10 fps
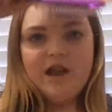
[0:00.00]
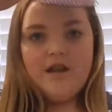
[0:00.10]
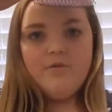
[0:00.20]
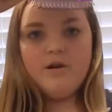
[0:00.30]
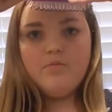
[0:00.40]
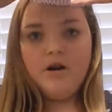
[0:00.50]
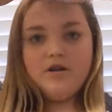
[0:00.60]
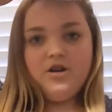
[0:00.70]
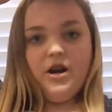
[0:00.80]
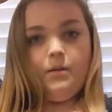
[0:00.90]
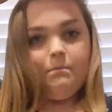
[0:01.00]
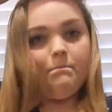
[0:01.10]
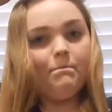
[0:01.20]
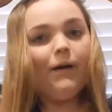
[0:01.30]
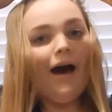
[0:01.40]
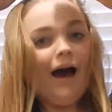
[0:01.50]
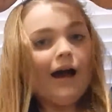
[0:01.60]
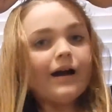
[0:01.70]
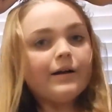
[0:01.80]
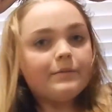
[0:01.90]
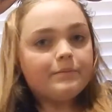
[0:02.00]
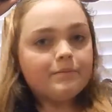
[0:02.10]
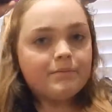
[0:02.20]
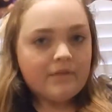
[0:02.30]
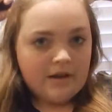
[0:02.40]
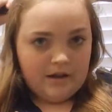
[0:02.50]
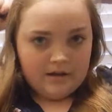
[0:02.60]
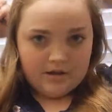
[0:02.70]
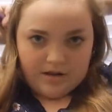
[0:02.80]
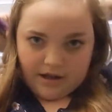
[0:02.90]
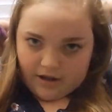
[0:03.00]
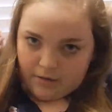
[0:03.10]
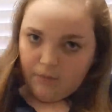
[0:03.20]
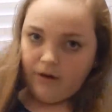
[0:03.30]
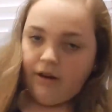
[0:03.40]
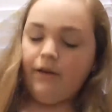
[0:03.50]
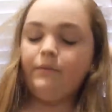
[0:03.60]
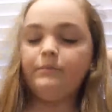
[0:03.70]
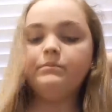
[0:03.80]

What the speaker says: and you want to brush your hair back. So take your part out.